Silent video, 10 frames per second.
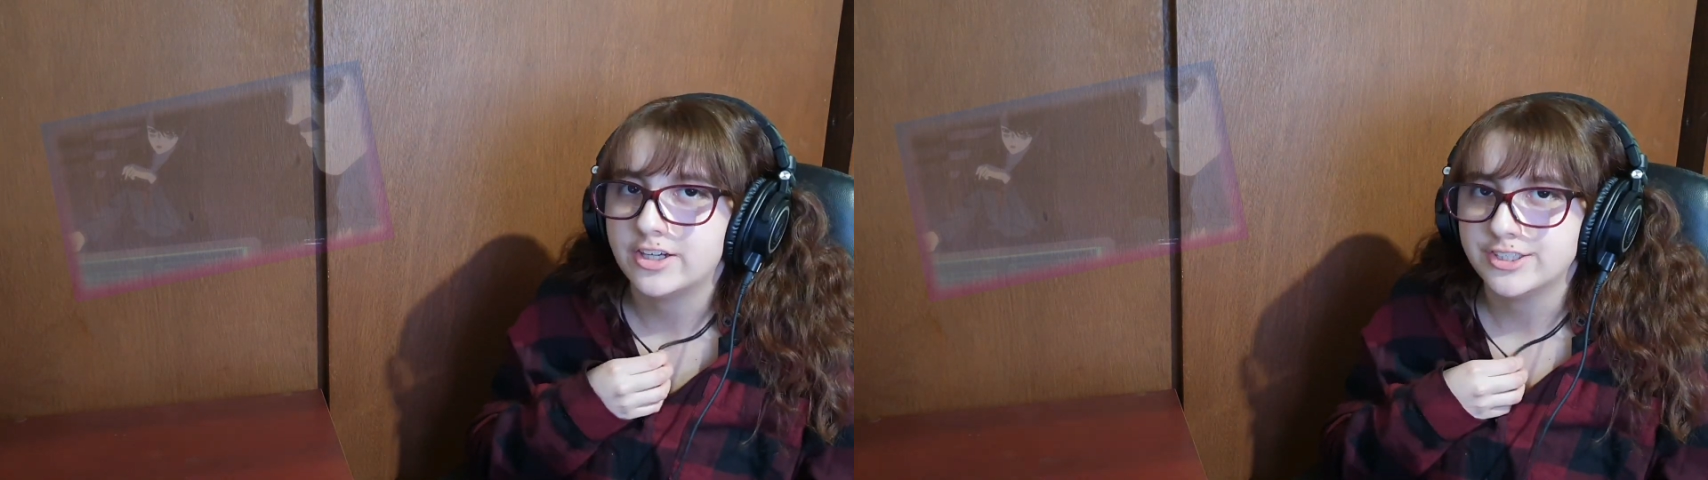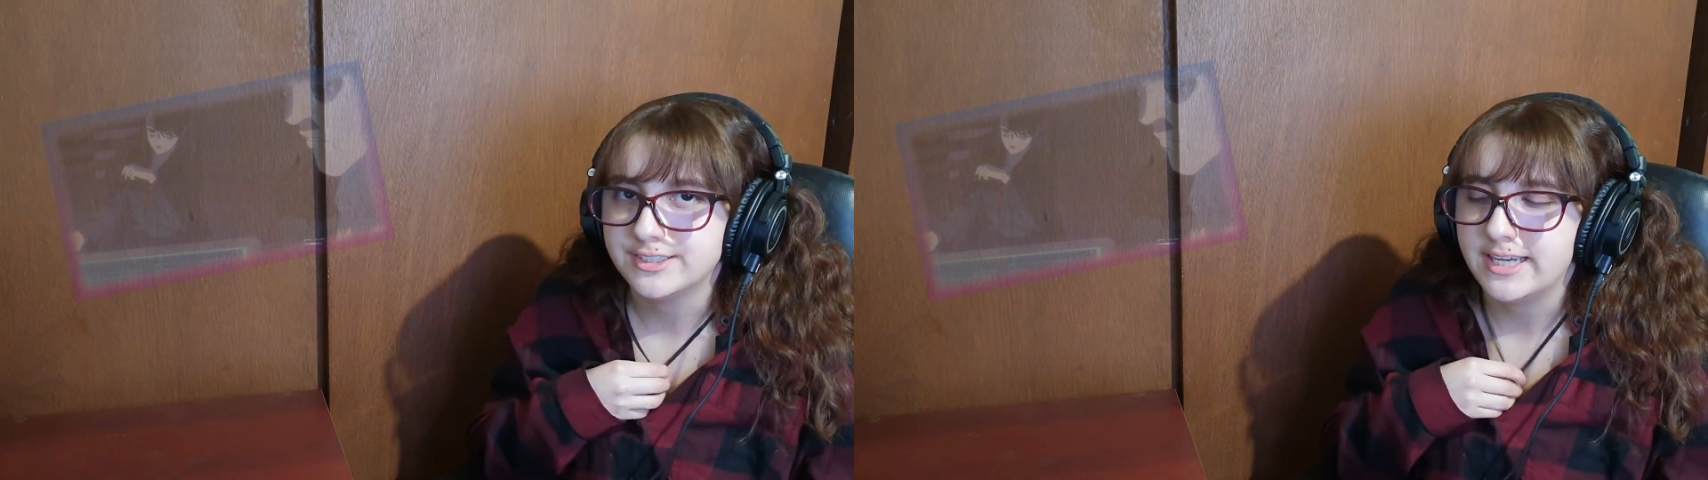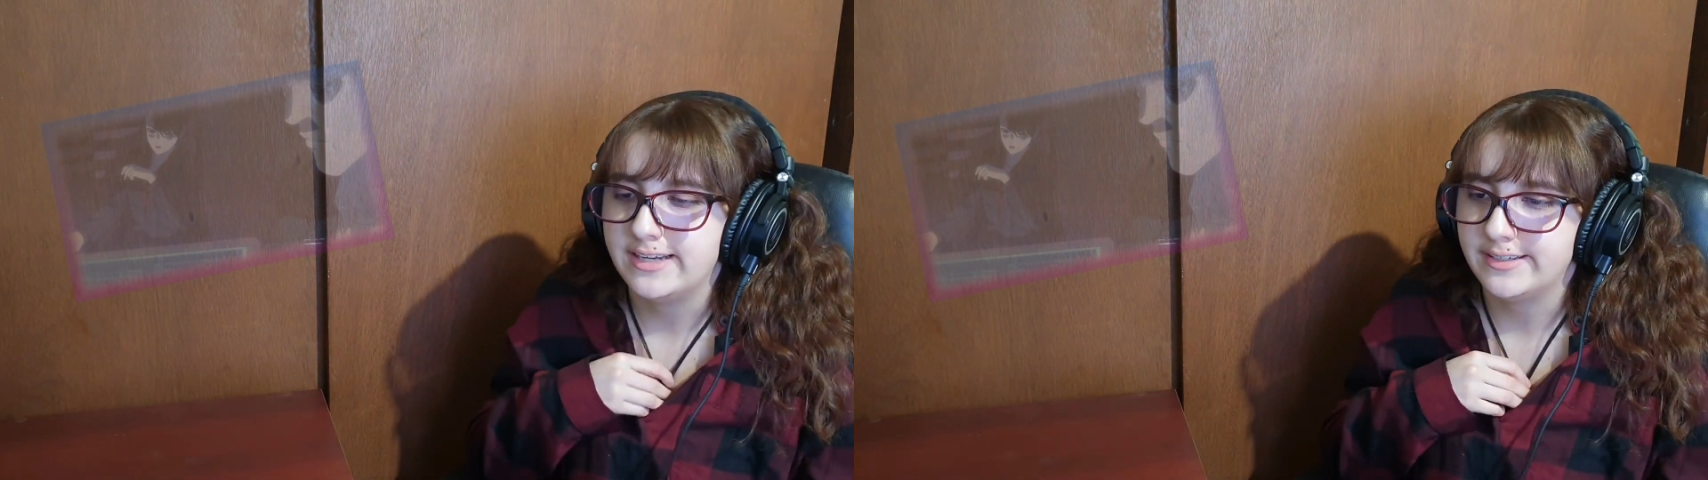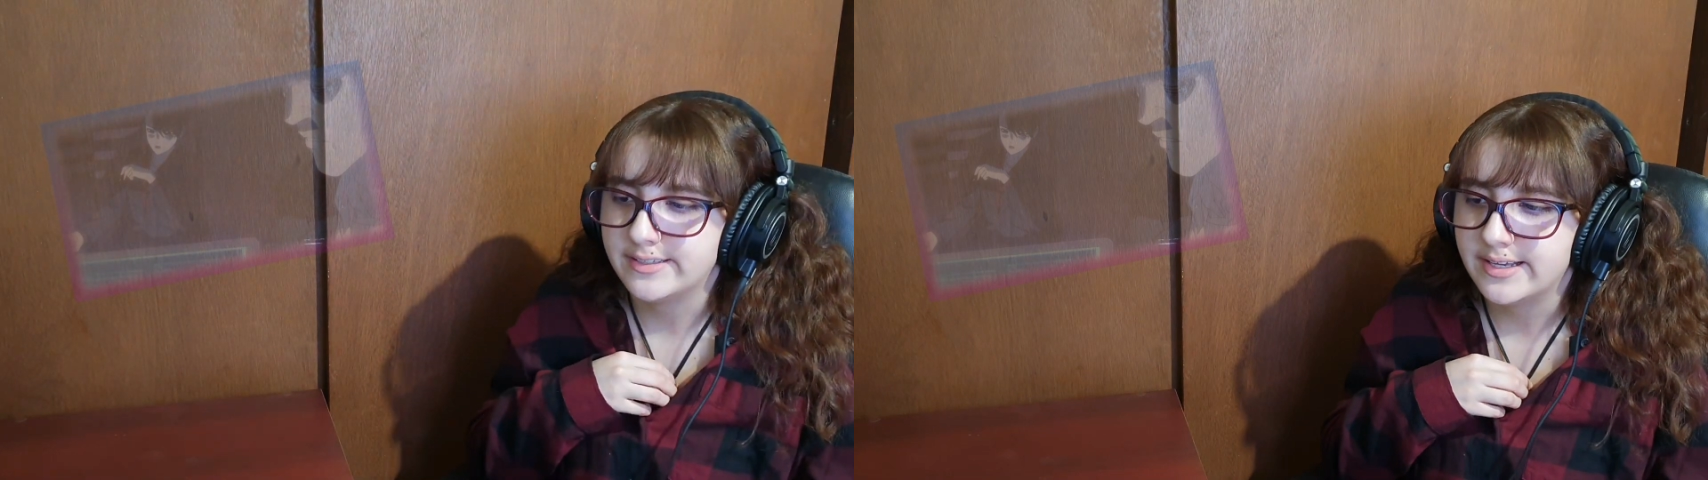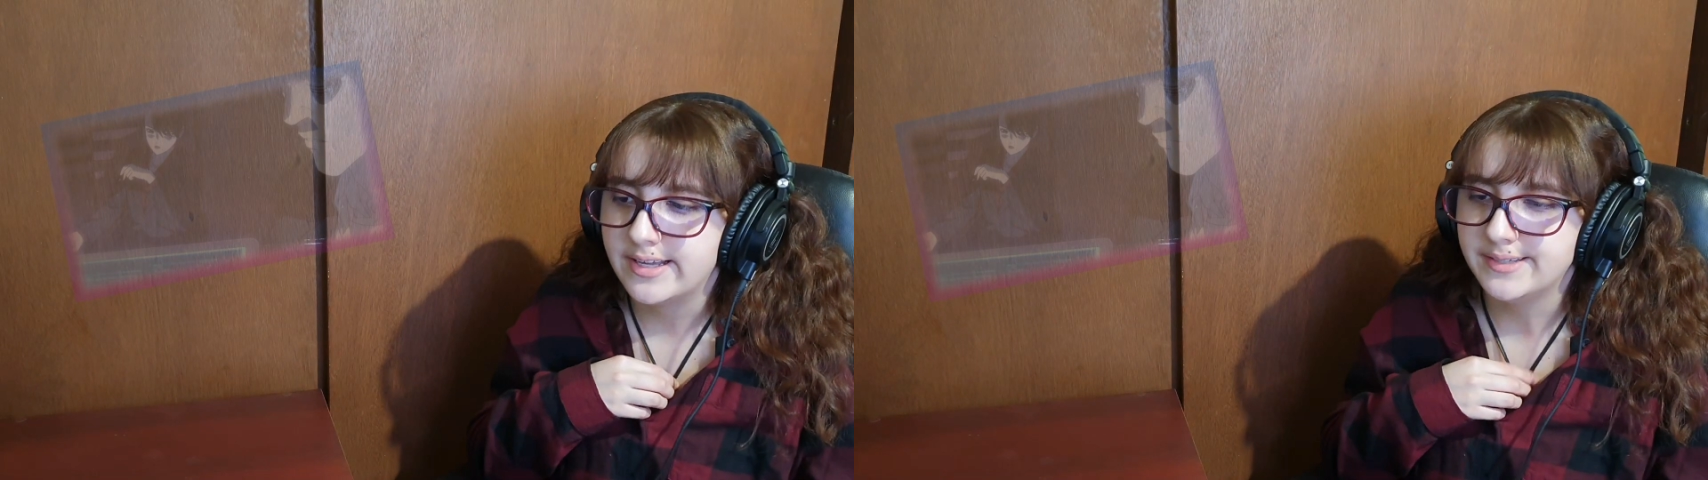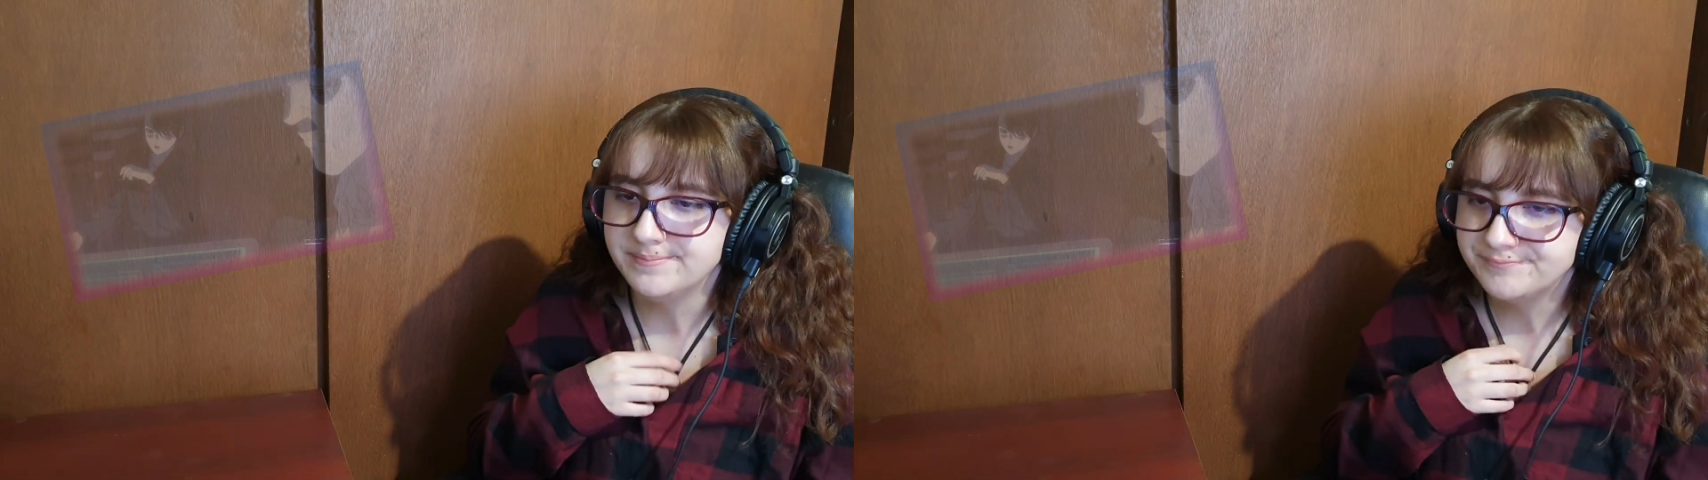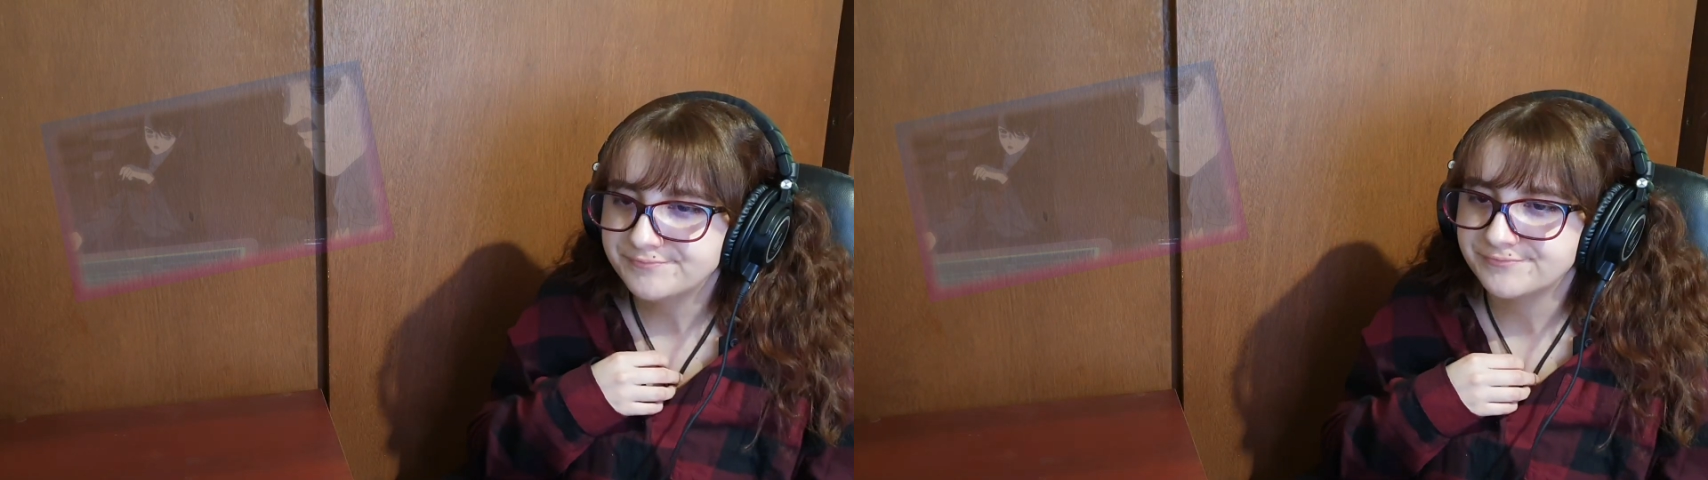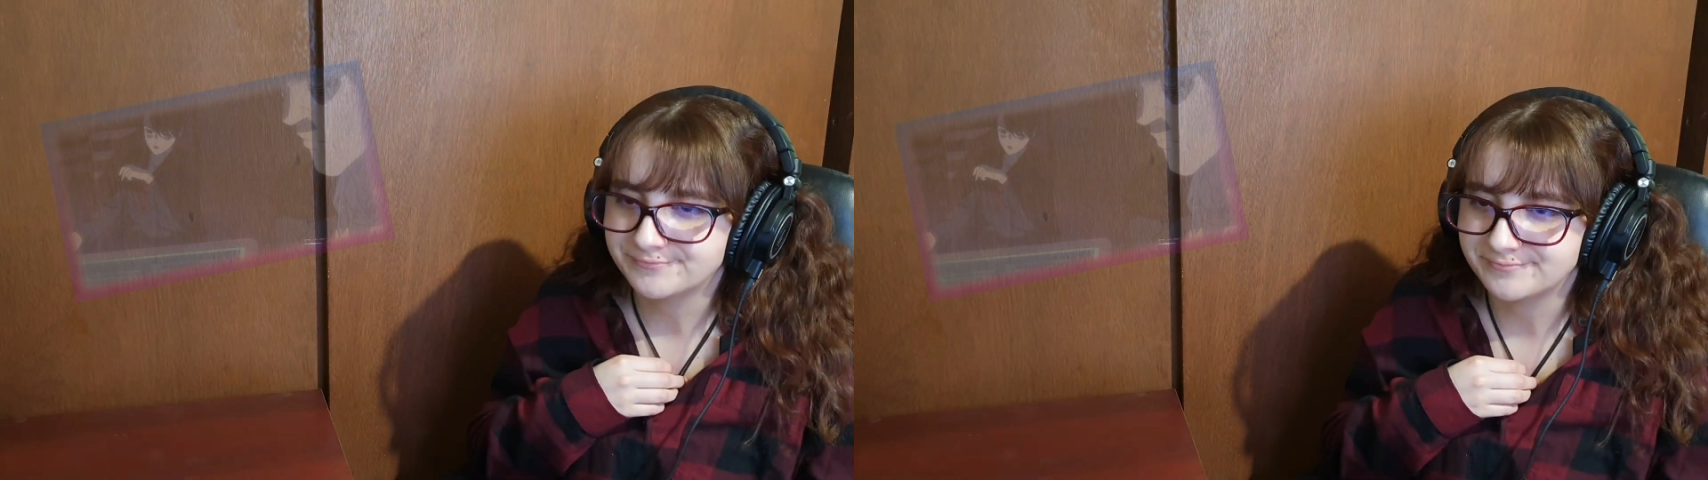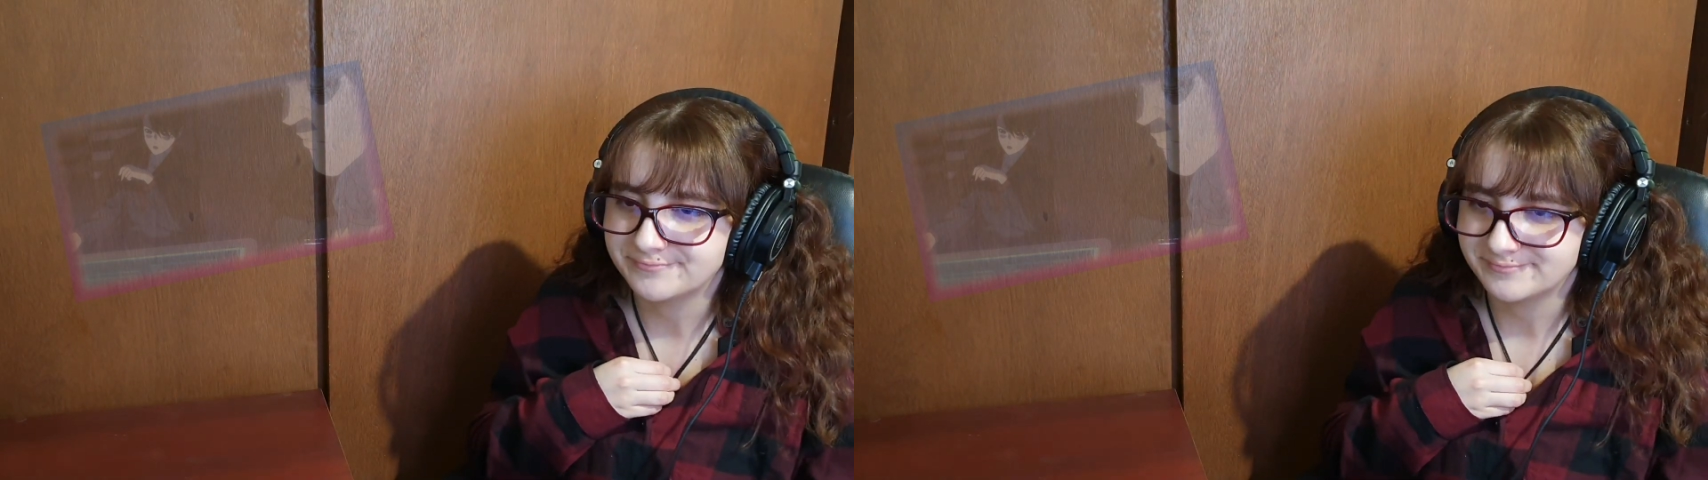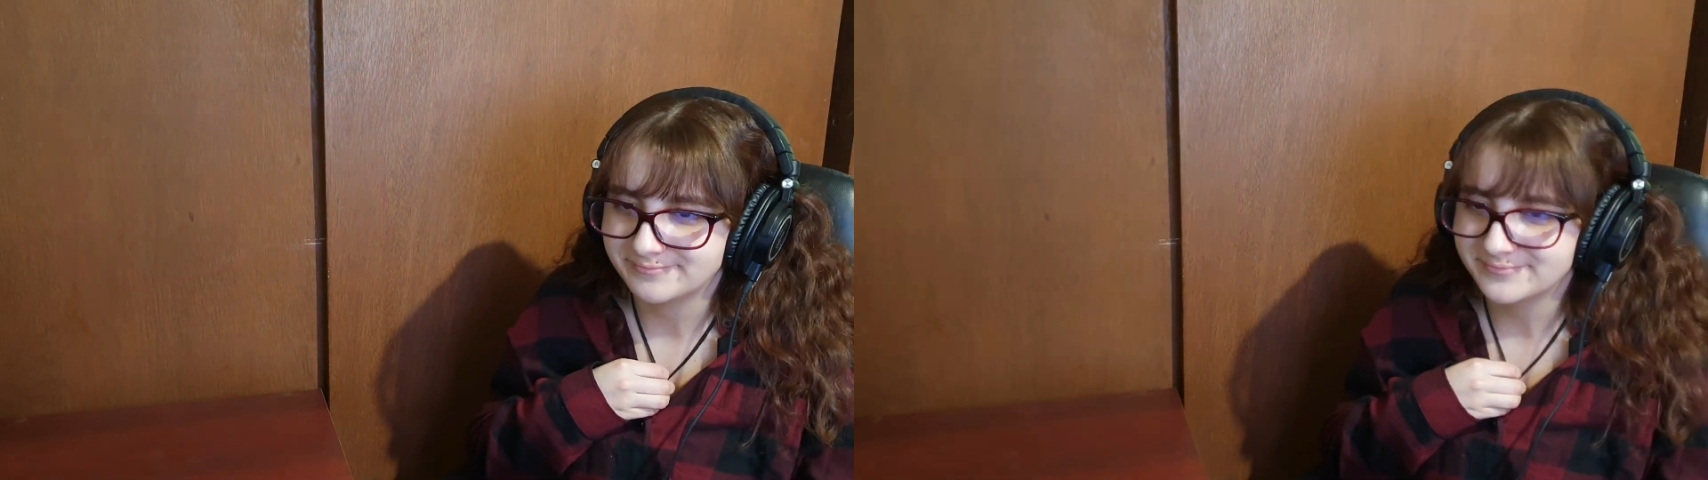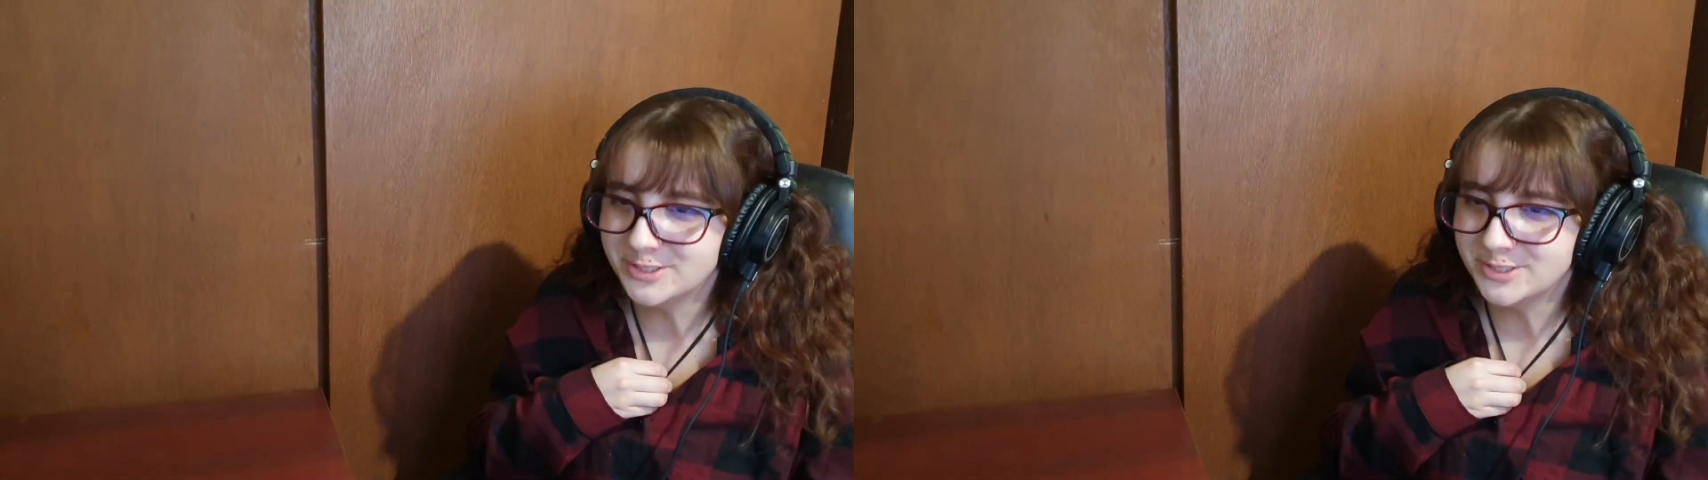from occurring, we must be diligent.